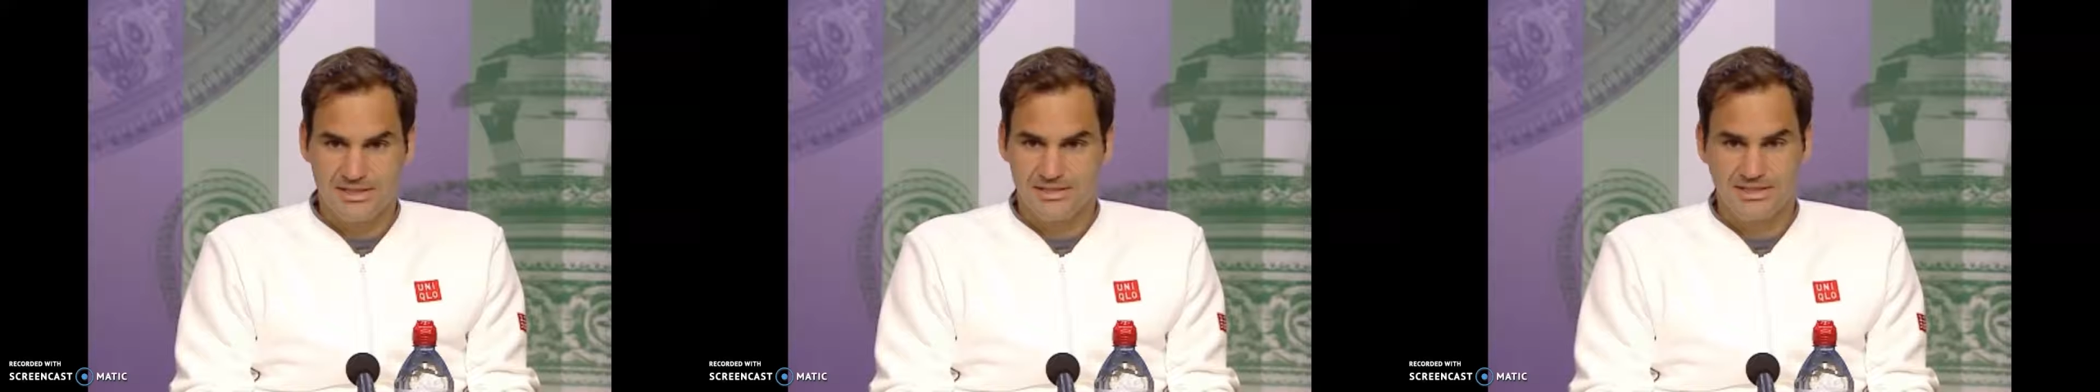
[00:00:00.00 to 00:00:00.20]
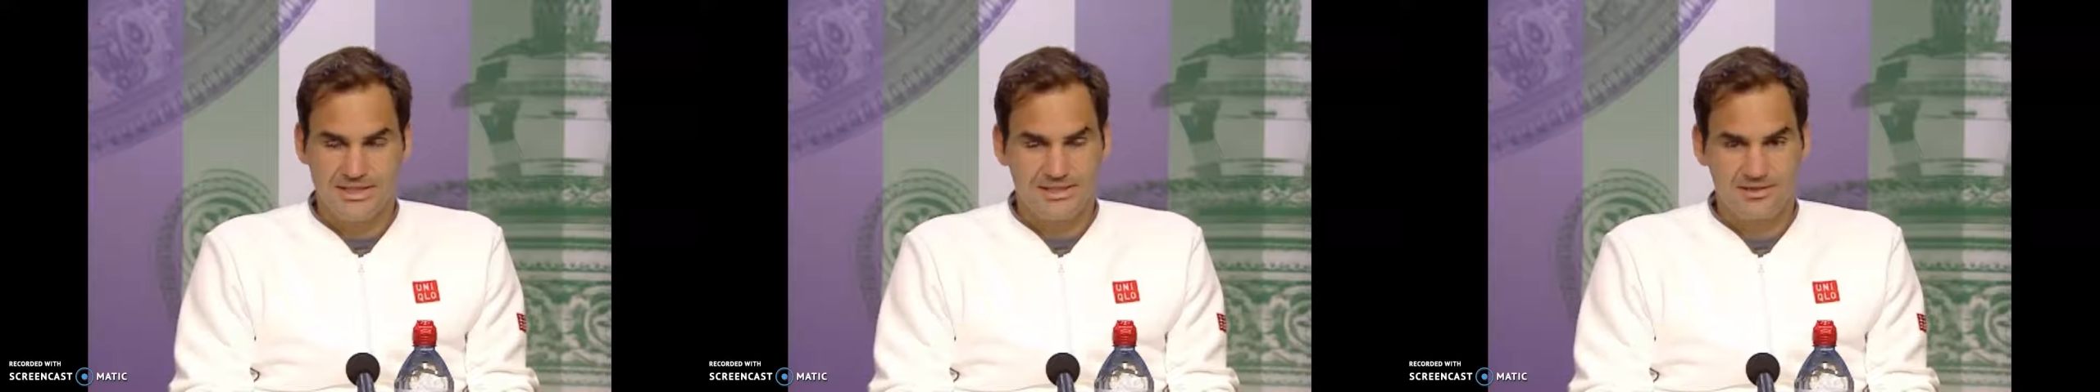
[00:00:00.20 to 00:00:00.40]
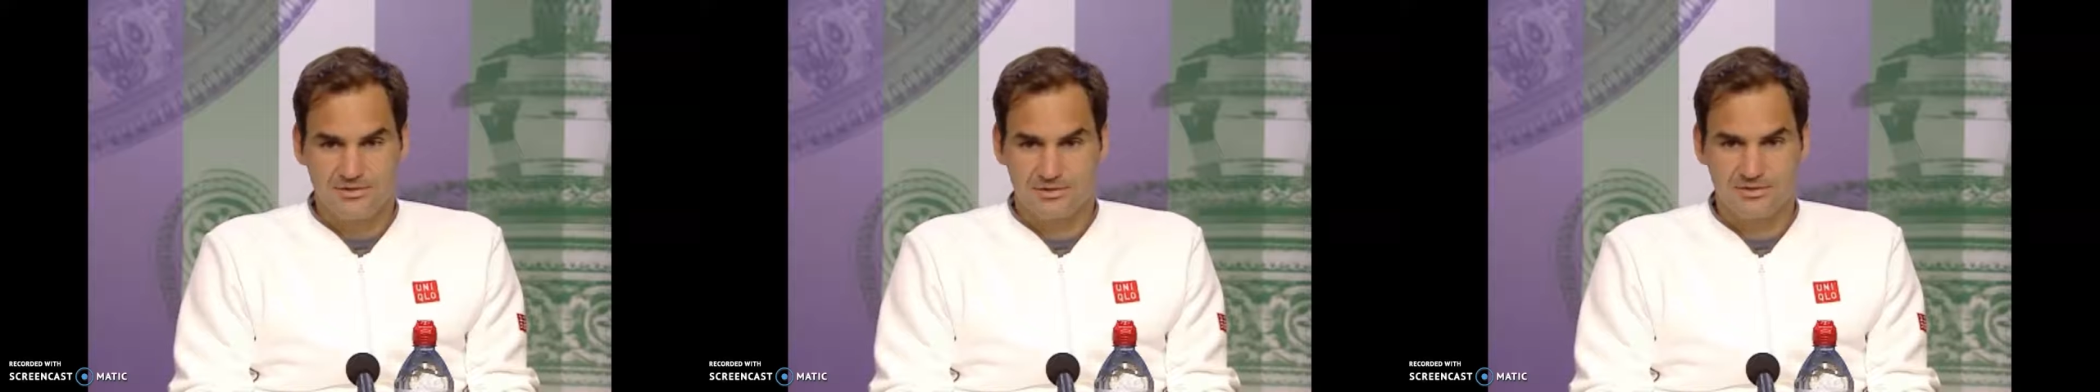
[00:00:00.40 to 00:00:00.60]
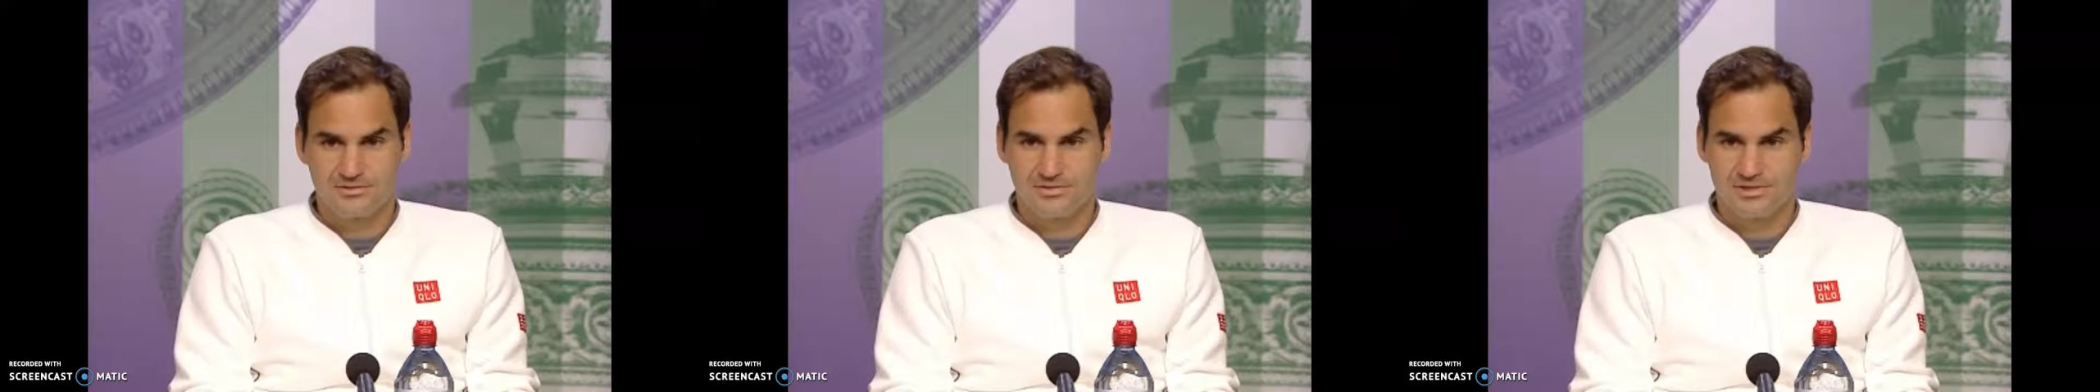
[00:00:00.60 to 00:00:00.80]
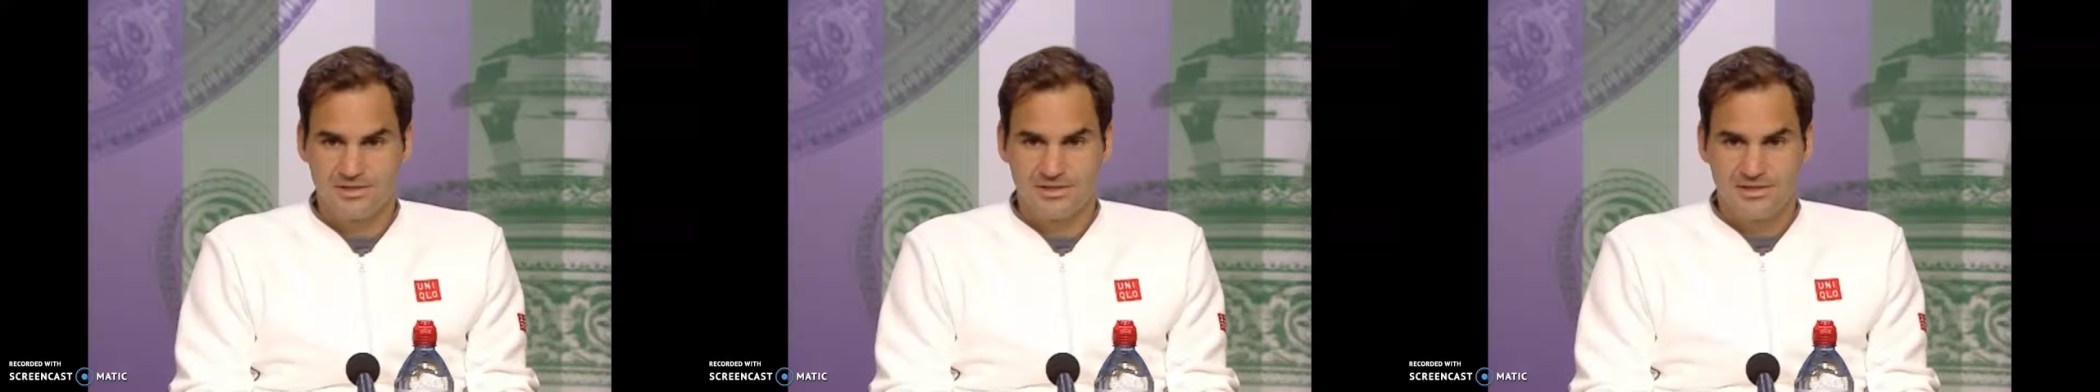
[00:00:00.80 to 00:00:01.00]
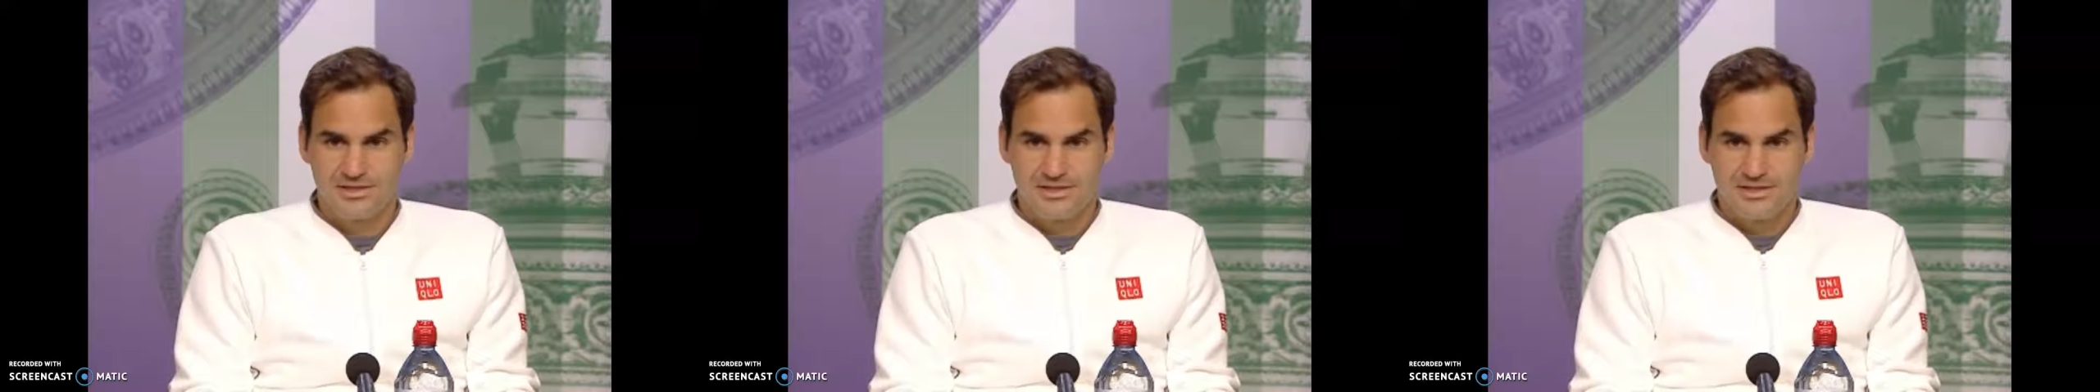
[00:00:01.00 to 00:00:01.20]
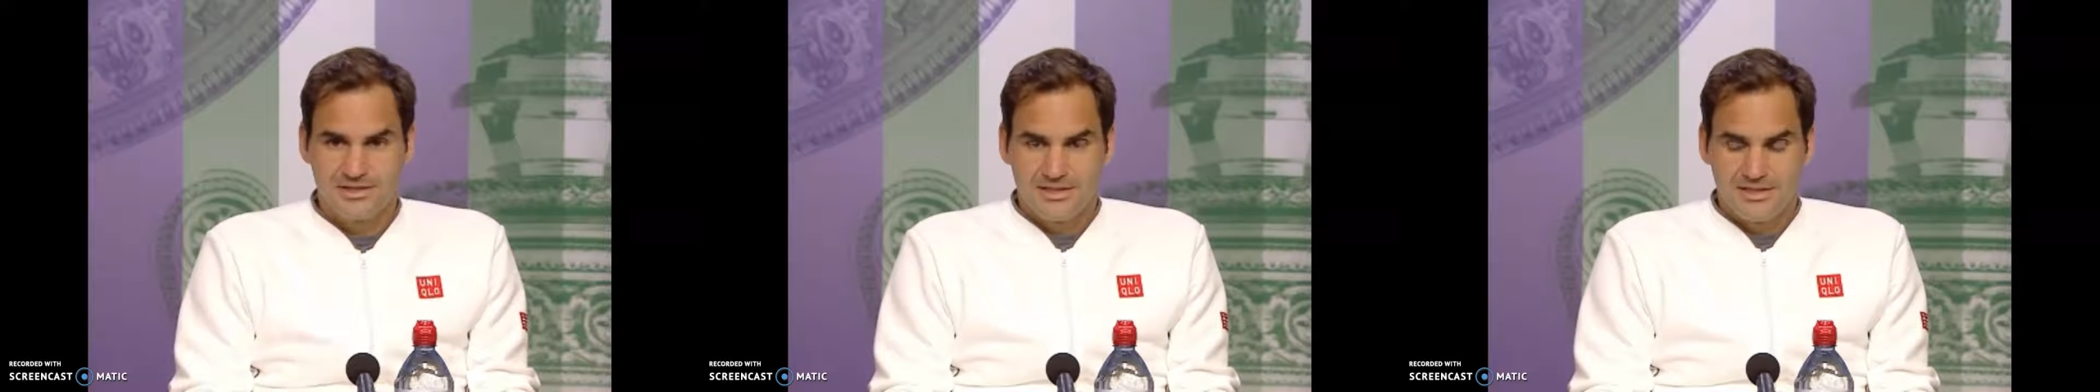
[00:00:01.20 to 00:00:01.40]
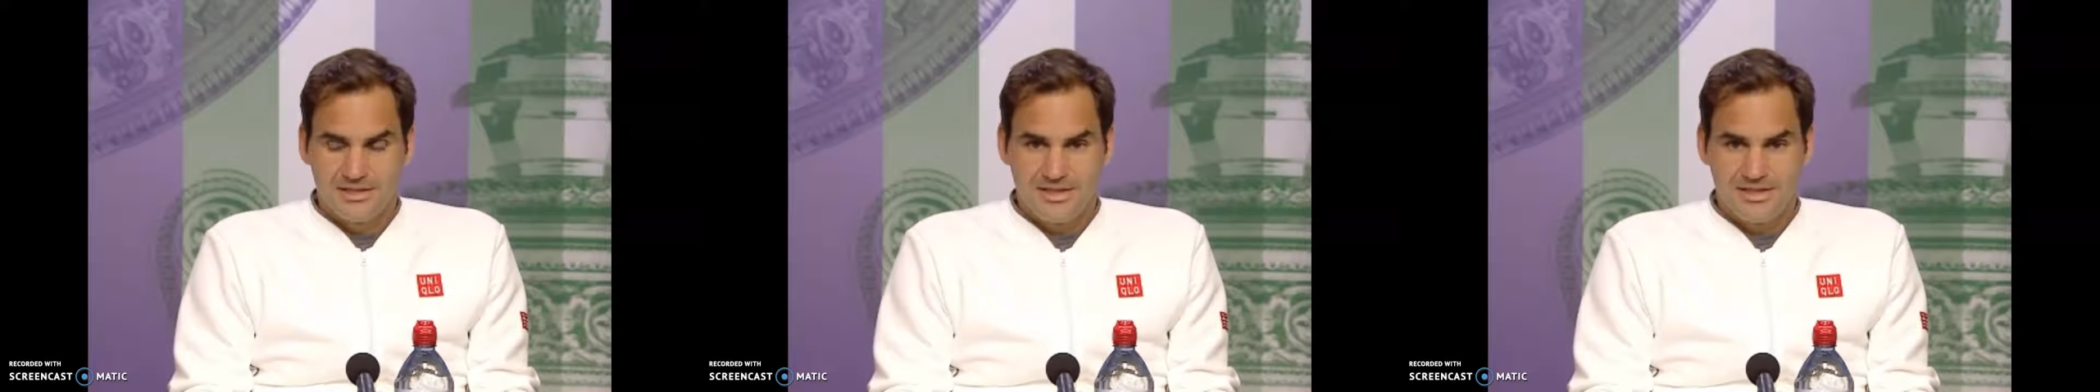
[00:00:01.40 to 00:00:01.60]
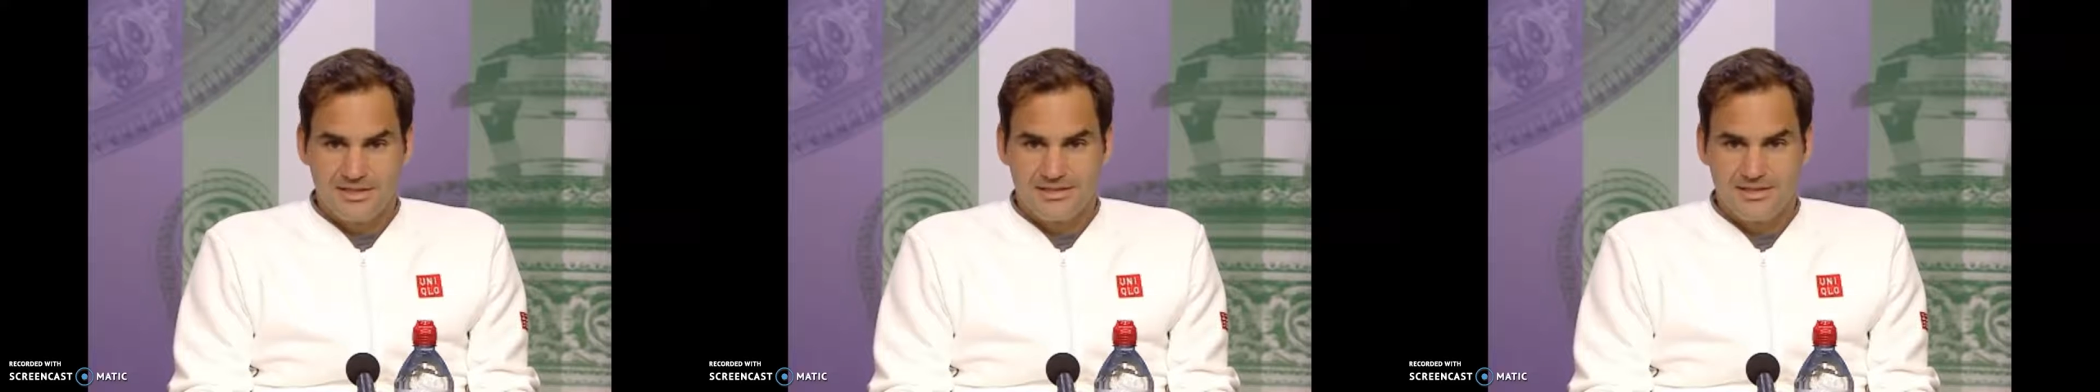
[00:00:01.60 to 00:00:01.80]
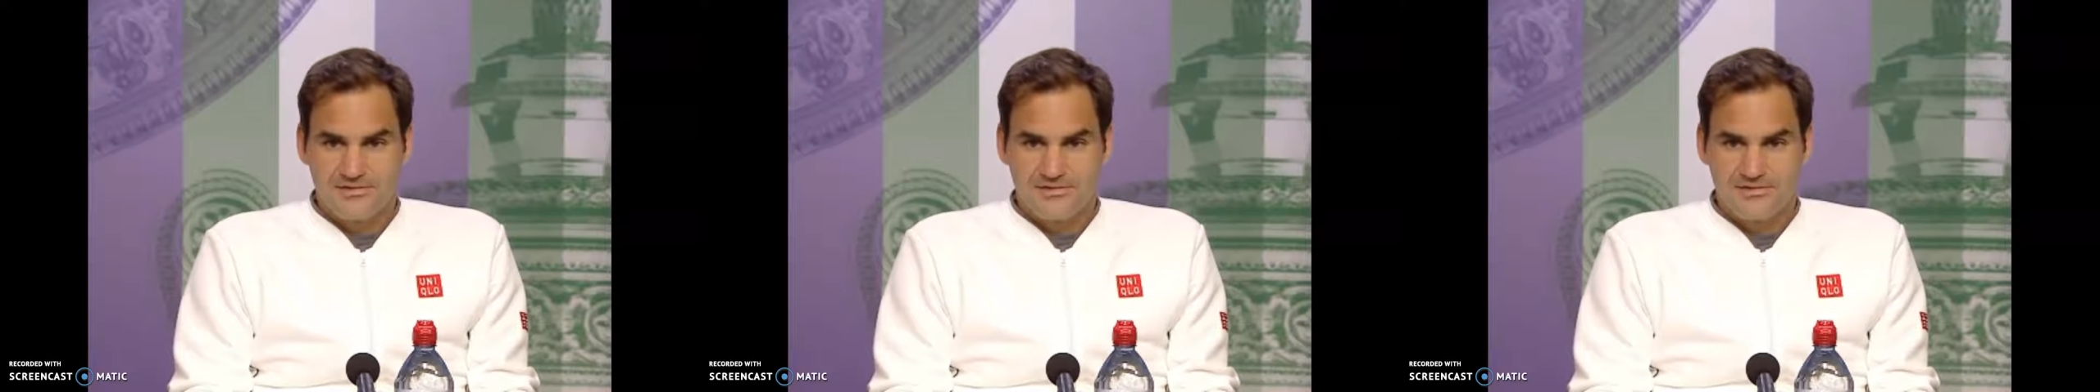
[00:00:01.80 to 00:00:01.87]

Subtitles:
or he is very uncomfortable